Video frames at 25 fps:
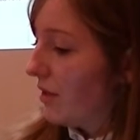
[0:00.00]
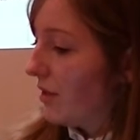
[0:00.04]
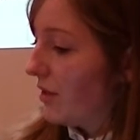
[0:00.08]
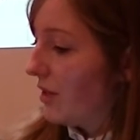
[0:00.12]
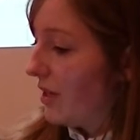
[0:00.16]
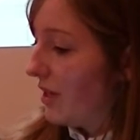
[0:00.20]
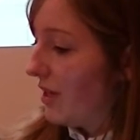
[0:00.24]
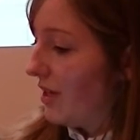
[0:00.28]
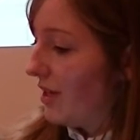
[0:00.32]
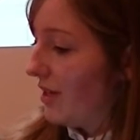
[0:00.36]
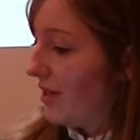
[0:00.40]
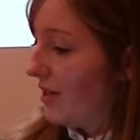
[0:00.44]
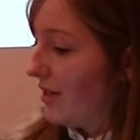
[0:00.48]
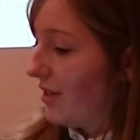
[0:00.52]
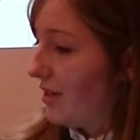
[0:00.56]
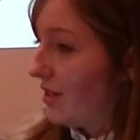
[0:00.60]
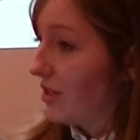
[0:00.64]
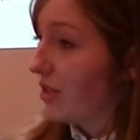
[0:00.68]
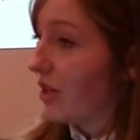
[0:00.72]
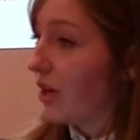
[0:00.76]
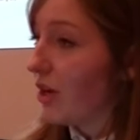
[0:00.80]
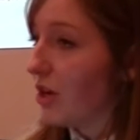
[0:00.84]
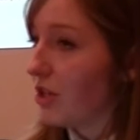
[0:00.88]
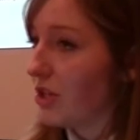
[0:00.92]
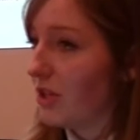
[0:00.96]
The
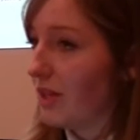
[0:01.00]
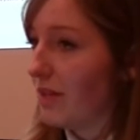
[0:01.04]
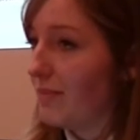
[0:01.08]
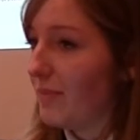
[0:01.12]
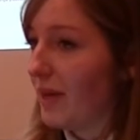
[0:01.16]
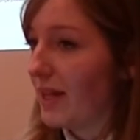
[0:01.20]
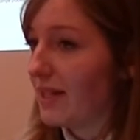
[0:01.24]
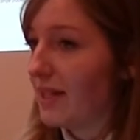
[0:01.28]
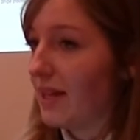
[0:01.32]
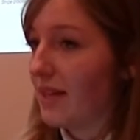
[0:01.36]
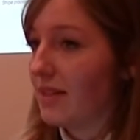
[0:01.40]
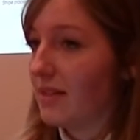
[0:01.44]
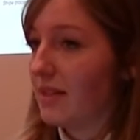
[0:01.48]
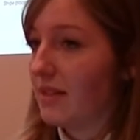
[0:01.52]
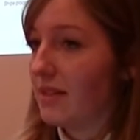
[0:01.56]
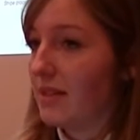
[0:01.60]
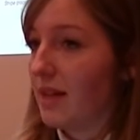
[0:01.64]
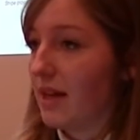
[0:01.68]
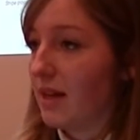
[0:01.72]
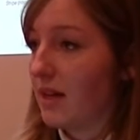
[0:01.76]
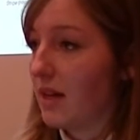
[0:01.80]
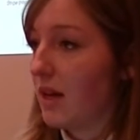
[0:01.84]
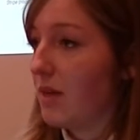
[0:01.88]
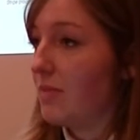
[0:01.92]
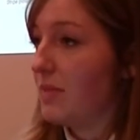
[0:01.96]
social impact has to
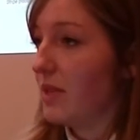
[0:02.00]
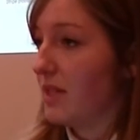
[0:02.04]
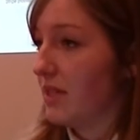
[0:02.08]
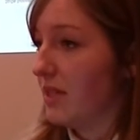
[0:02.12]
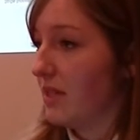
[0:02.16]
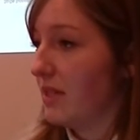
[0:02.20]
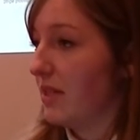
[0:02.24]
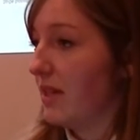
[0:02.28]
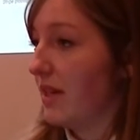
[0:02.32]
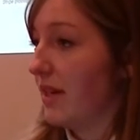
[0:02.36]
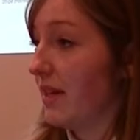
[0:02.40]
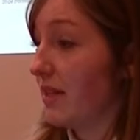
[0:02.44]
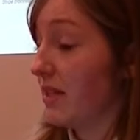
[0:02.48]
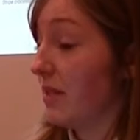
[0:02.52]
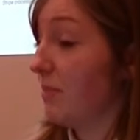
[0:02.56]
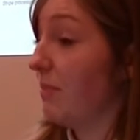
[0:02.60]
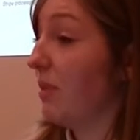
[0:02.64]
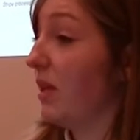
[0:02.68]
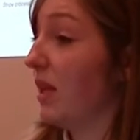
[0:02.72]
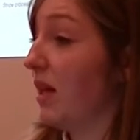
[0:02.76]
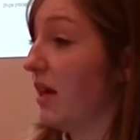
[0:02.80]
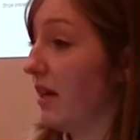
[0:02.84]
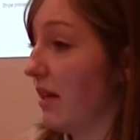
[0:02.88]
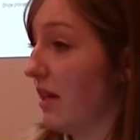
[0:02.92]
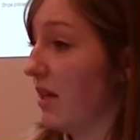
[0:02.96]
stack up. This is seen as a
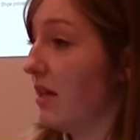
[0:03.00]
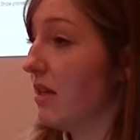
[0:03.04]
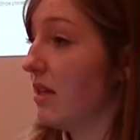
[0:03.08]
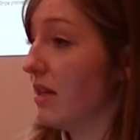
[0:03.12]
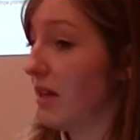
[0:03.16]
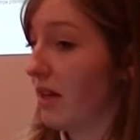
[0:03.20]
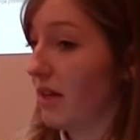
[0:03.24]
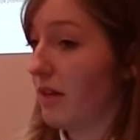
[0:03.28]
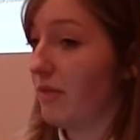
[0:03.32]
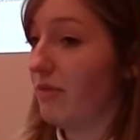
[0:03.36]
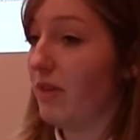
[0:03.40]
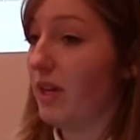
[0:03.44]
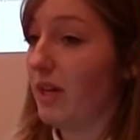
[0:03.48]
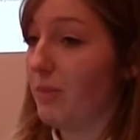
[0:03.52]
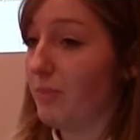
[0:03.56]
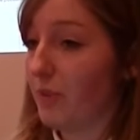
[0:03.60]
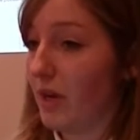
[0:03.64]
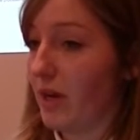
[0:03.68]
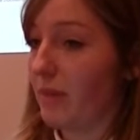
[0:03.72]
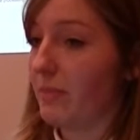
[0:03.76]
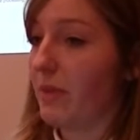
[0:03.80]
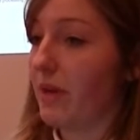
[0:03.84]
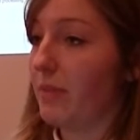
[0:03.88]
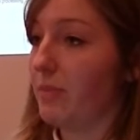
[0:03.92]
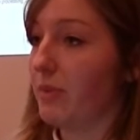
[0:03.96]
plug-in that can really
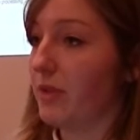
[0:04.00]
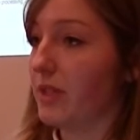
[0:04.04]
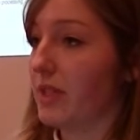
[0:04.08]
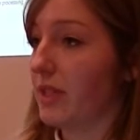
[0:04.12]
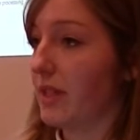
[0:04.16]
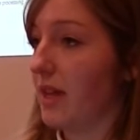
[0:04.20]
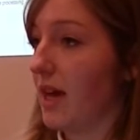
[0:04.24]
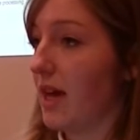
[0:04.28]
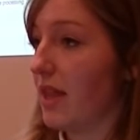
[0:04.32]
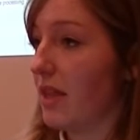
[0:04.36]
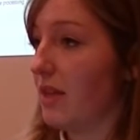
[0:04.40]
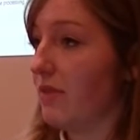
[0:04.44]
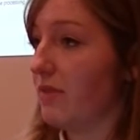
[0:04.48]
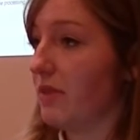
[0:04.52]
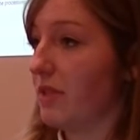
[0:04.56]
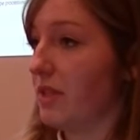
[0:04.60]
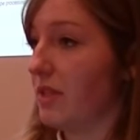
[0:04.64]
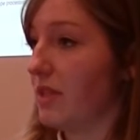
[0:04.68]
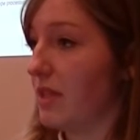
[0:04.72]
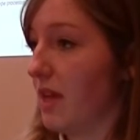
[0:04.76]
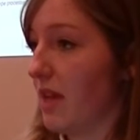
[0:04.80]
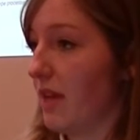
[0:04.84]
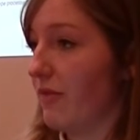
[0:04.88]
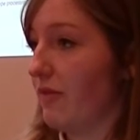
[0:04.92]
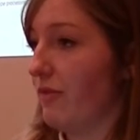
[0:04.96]
bring people together
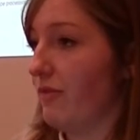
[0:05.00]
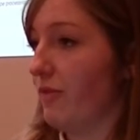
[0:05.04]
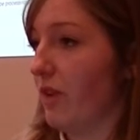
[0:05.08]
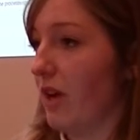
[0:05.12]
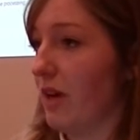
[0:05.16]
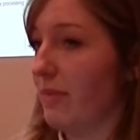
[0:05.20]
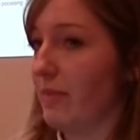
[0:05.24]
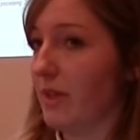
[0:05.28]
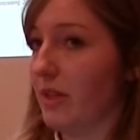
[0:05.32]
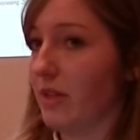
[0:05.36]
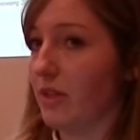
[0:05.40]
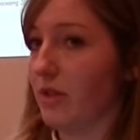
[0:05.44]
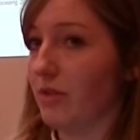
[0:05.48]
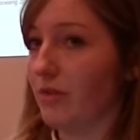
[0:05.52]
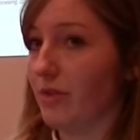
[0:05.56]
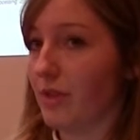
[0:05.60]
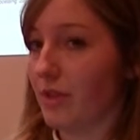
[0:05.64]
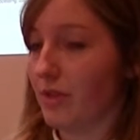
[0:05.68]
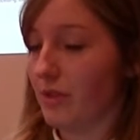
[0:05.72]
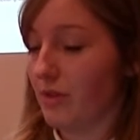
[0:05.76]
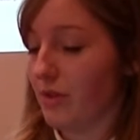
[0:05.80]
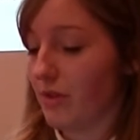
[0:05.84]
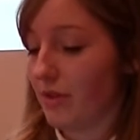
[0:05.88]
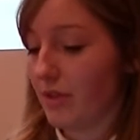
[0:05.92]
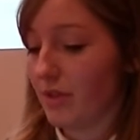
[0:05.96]
and save environmental
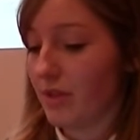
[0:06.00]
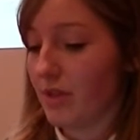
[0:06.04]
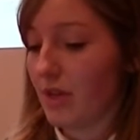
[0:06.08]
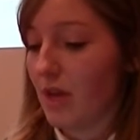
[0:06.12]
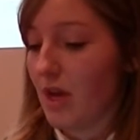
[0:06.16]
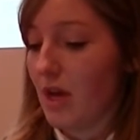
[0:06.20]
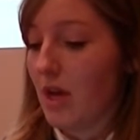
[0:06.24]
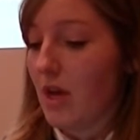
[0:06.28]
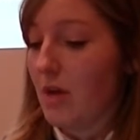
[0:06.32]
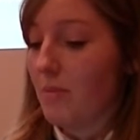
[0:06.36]
resource.